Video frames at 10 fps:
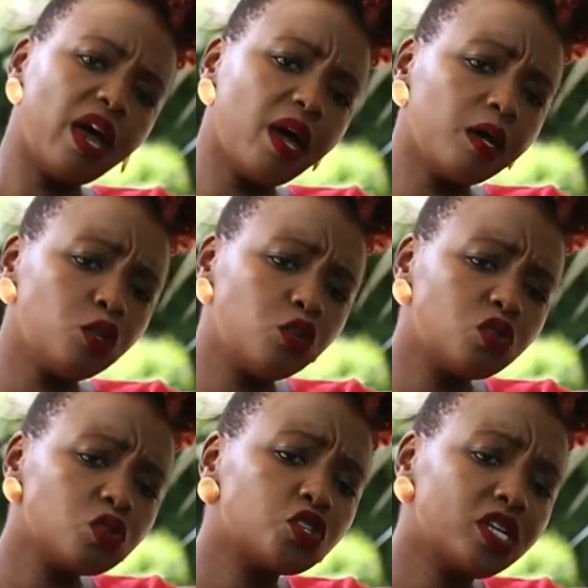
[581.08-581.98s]

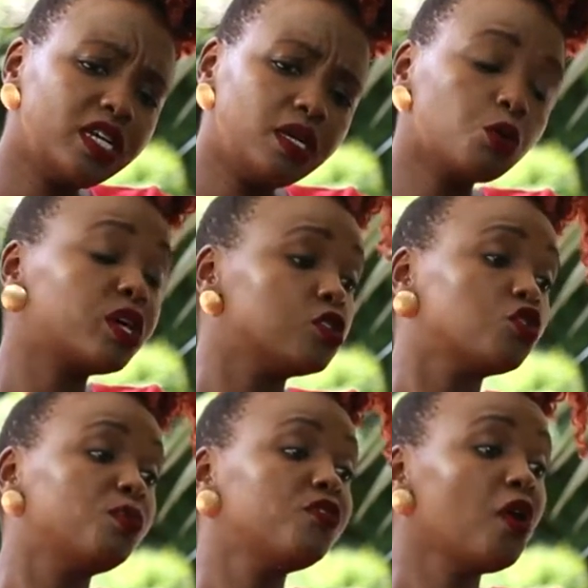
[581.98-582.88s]
Usually, okay, so
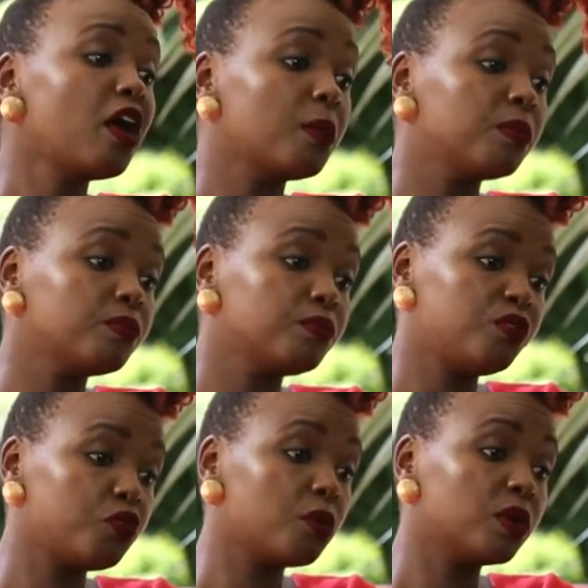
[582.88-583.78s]
before I'm a
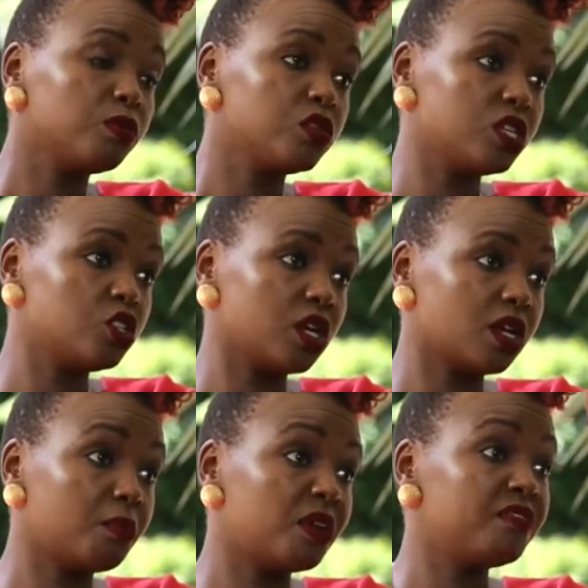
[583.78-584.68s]
musician,
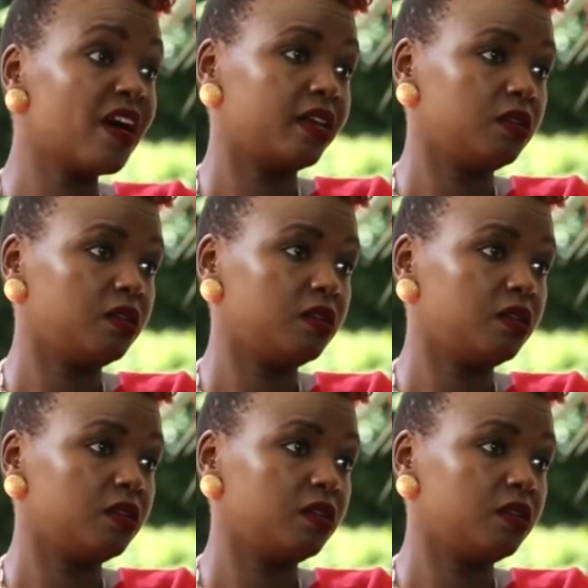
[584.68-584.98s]
I'm a fan.